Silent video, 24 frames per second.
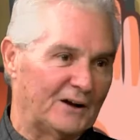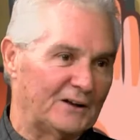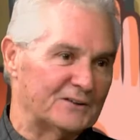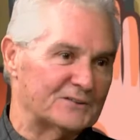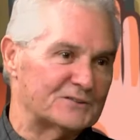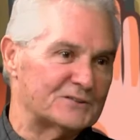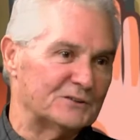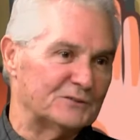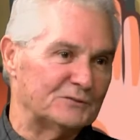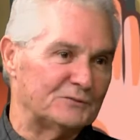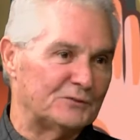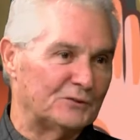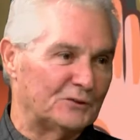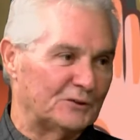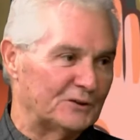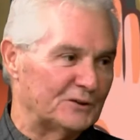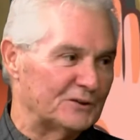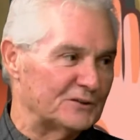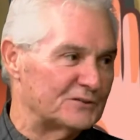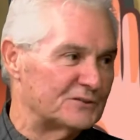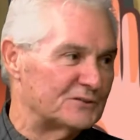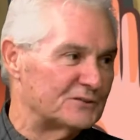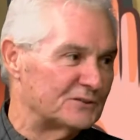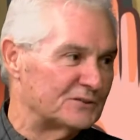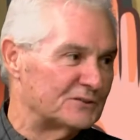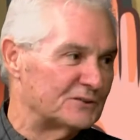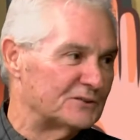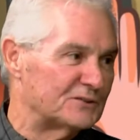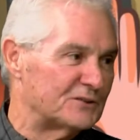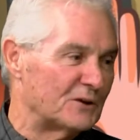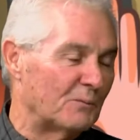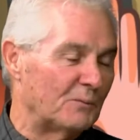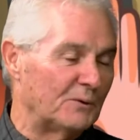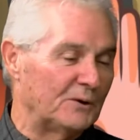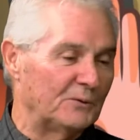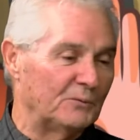so far is
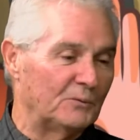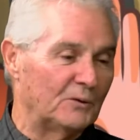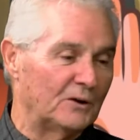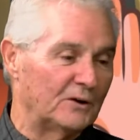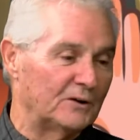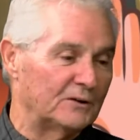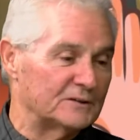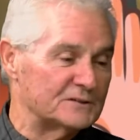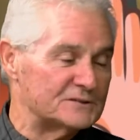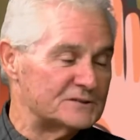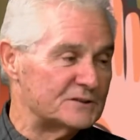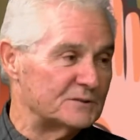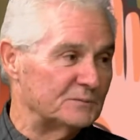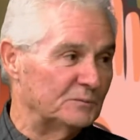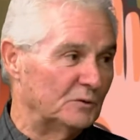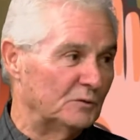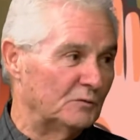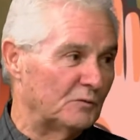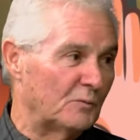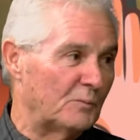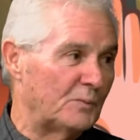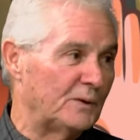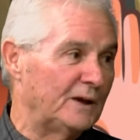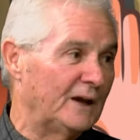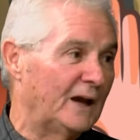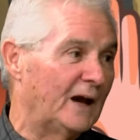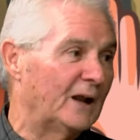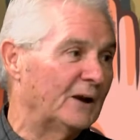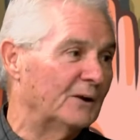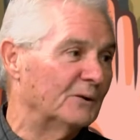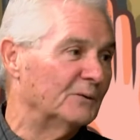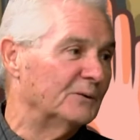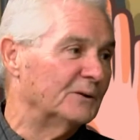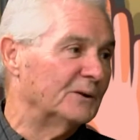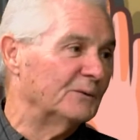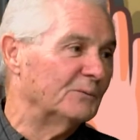somebody wanted us to move a
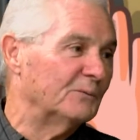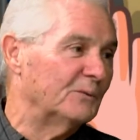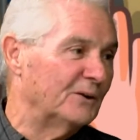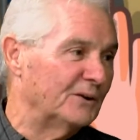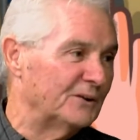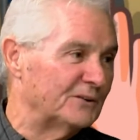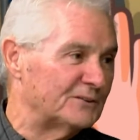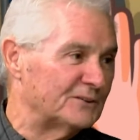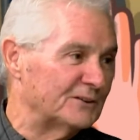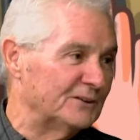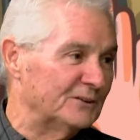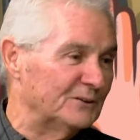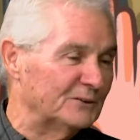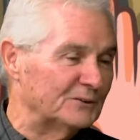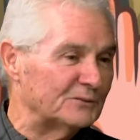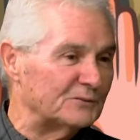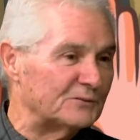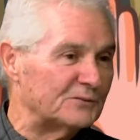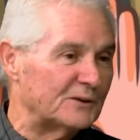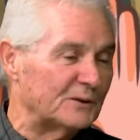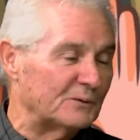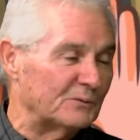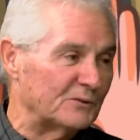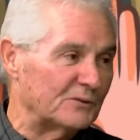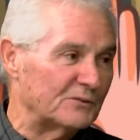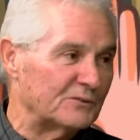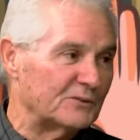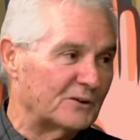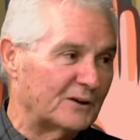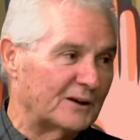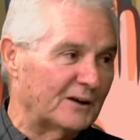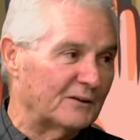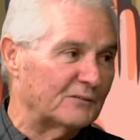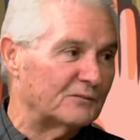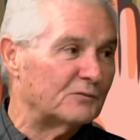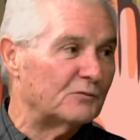piano, and they wanted to know if there was
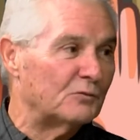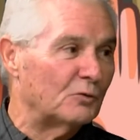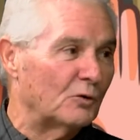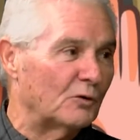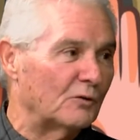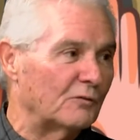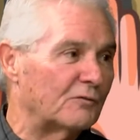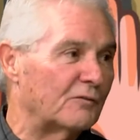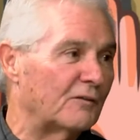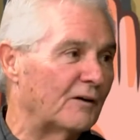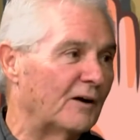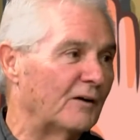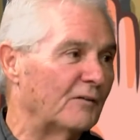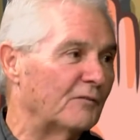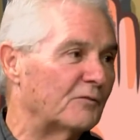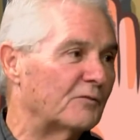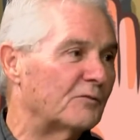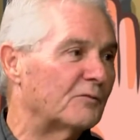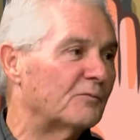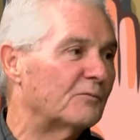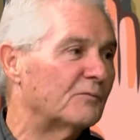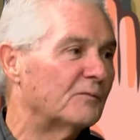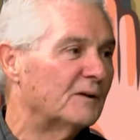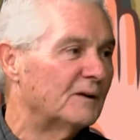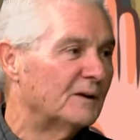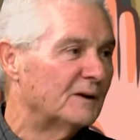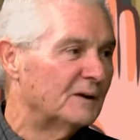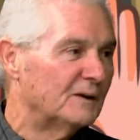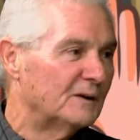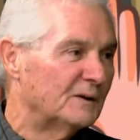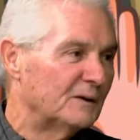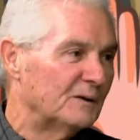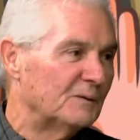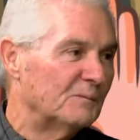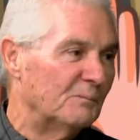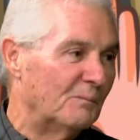get 4 or
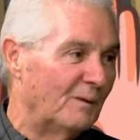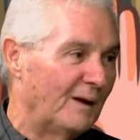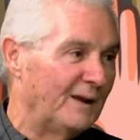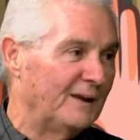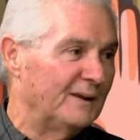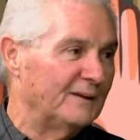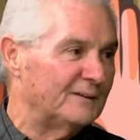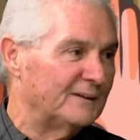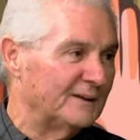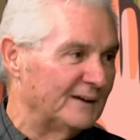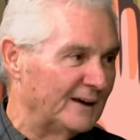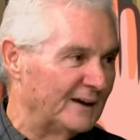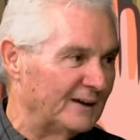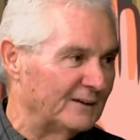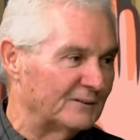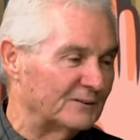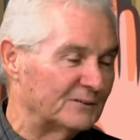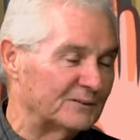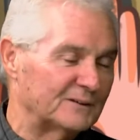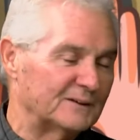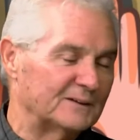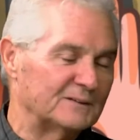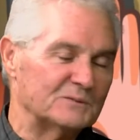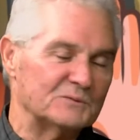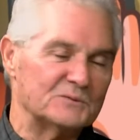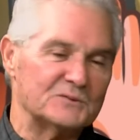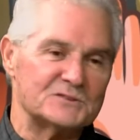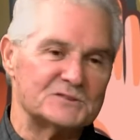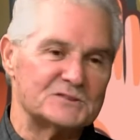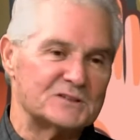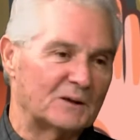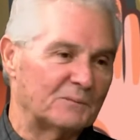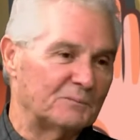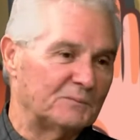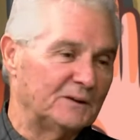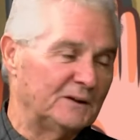5 men together, and it was
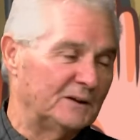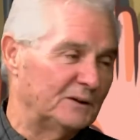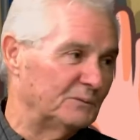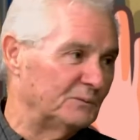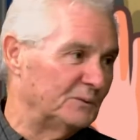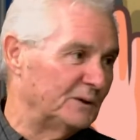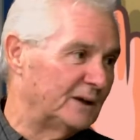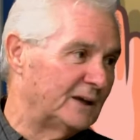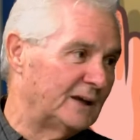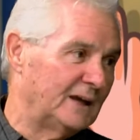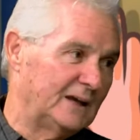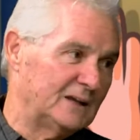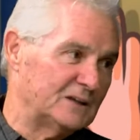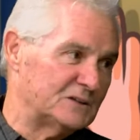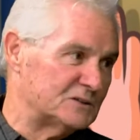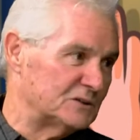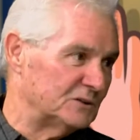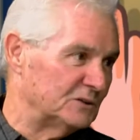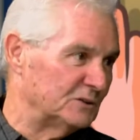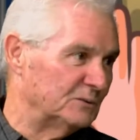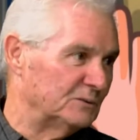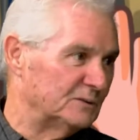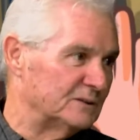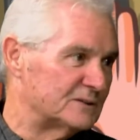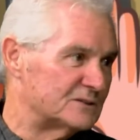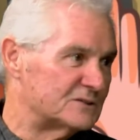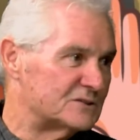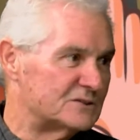something that we can't do. It's,